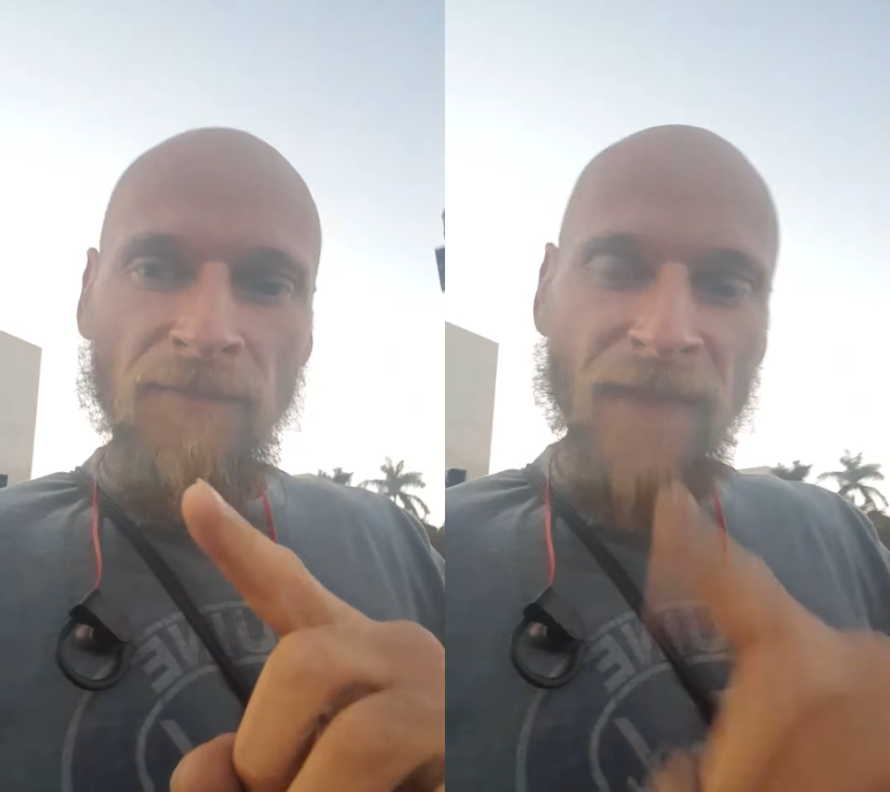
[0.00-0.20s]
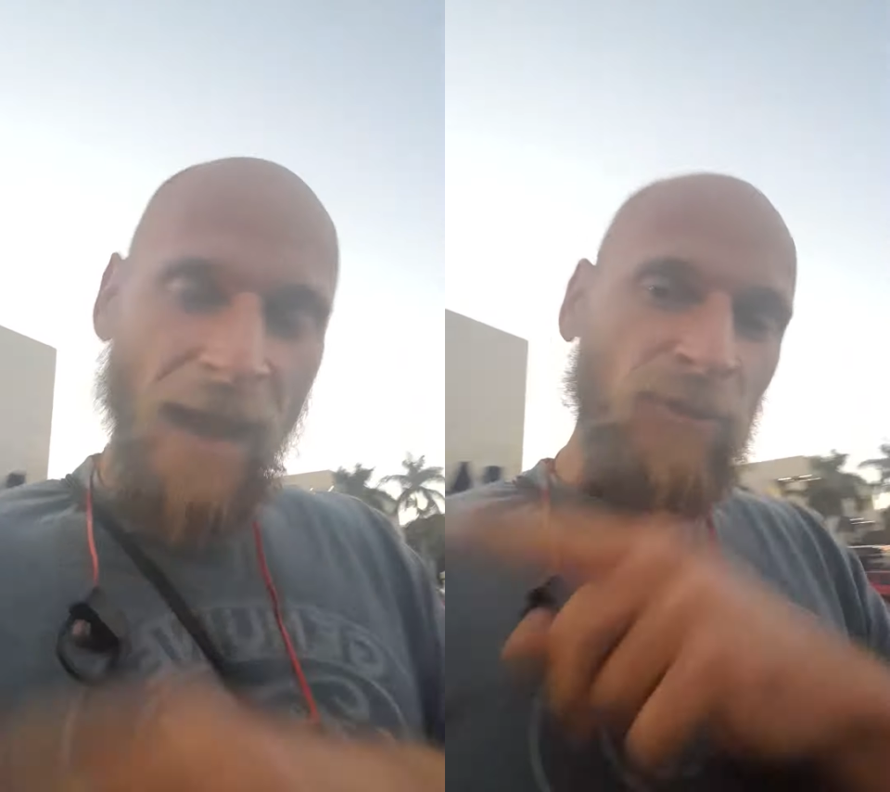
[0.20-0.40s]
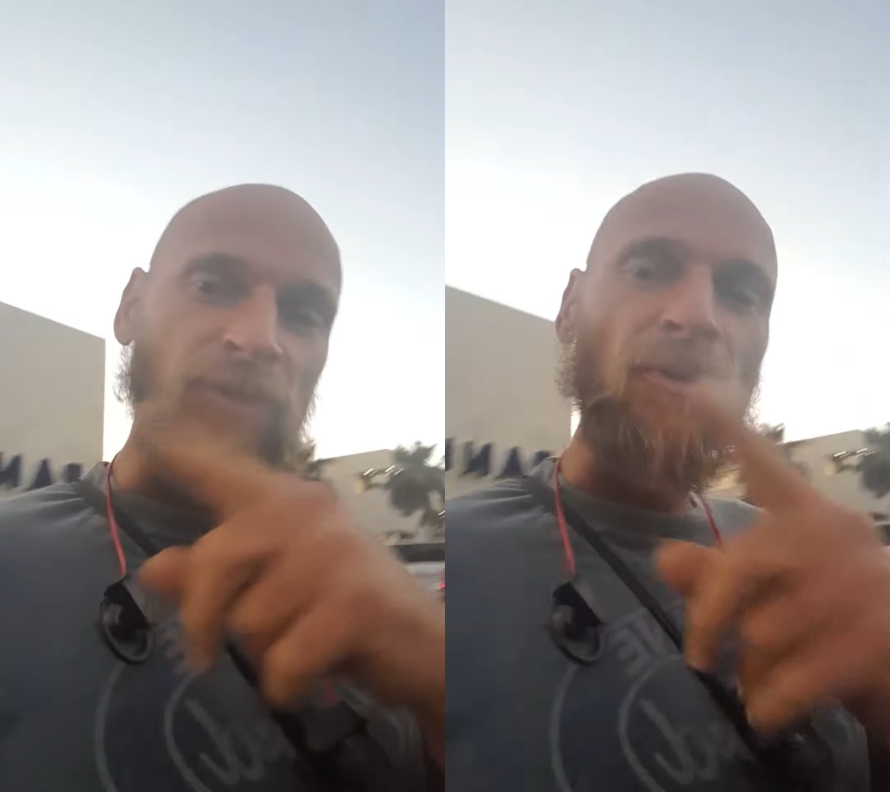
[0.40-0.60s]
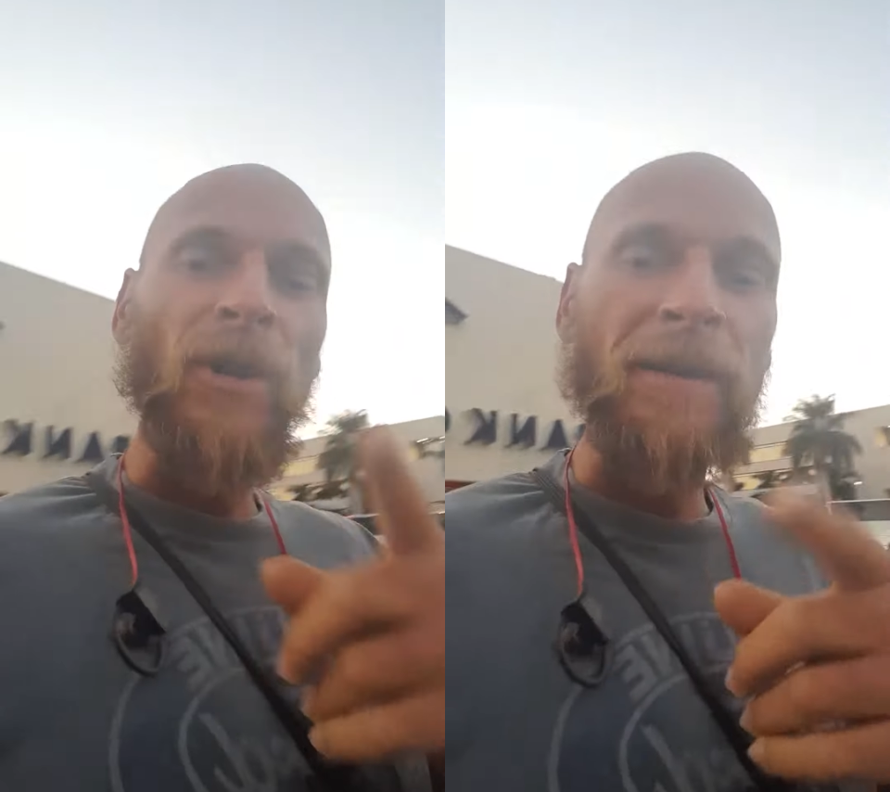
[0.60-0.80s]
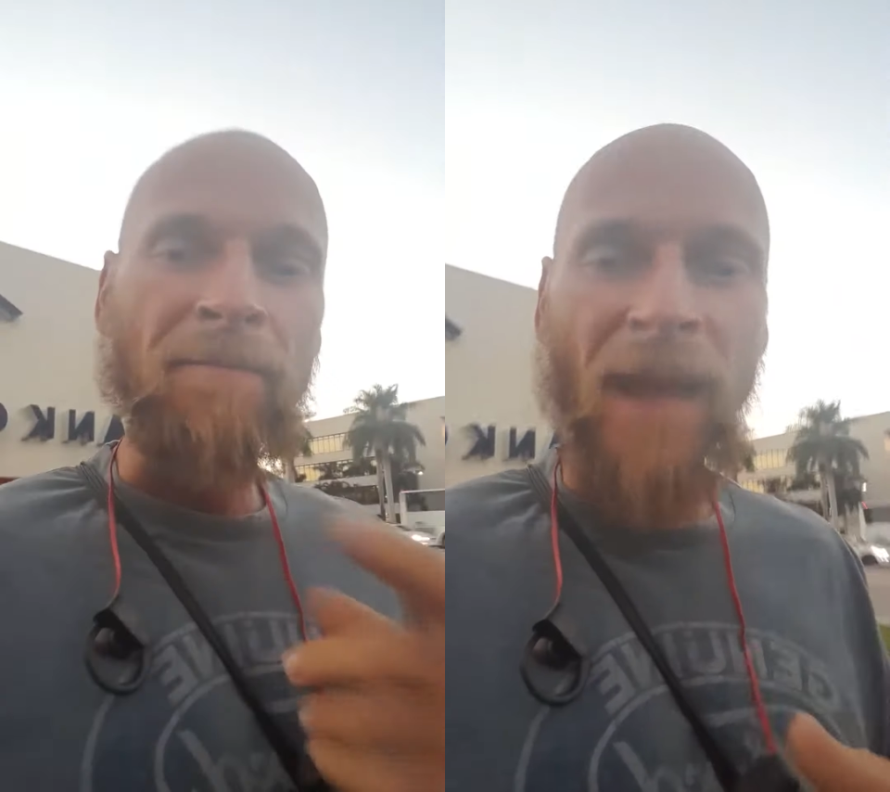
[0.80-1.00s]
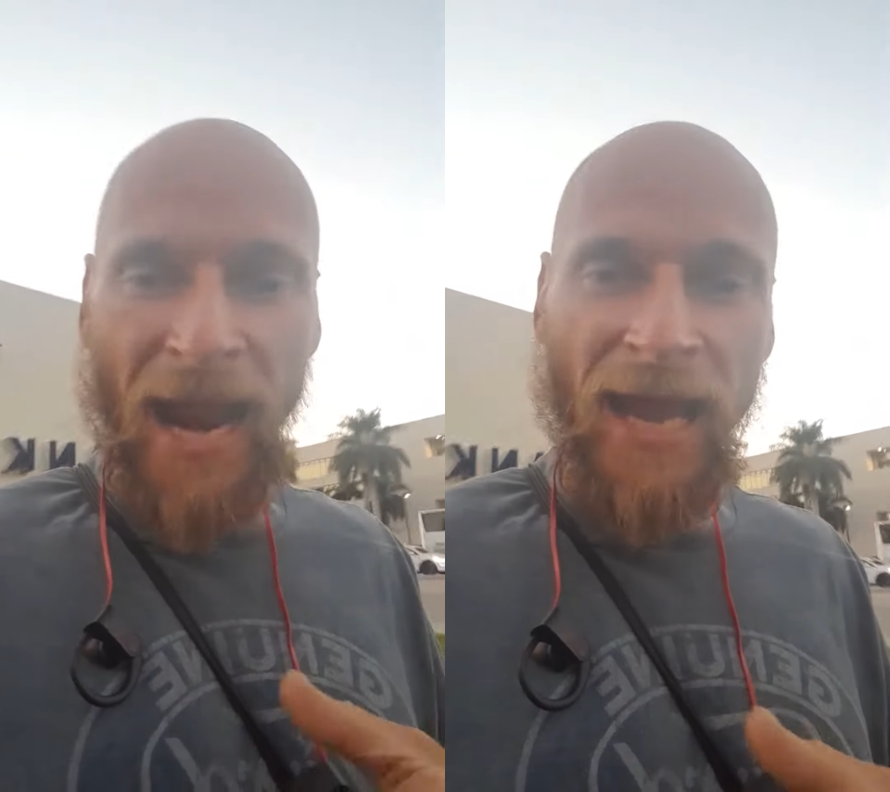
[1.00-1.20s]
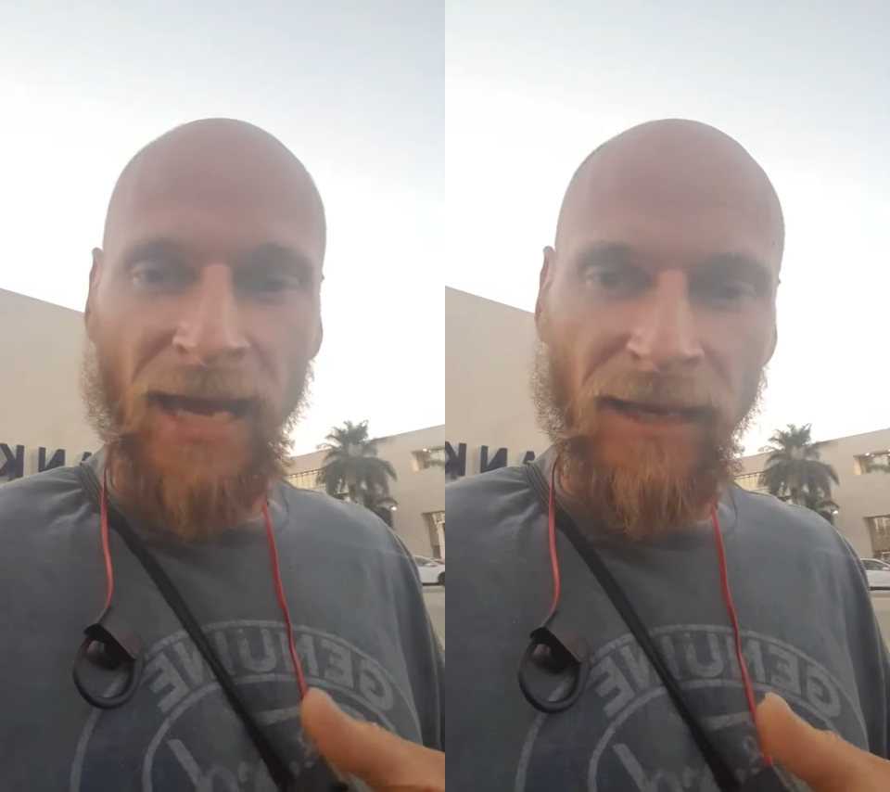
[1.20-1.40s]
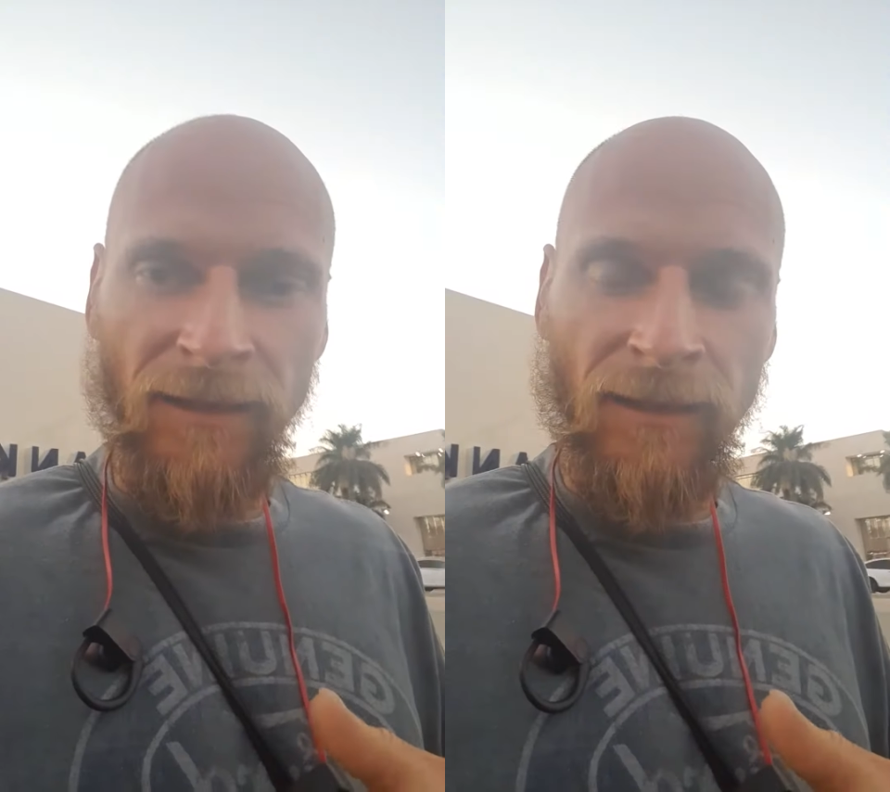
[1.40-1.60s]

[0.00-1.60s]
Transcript: that was putting man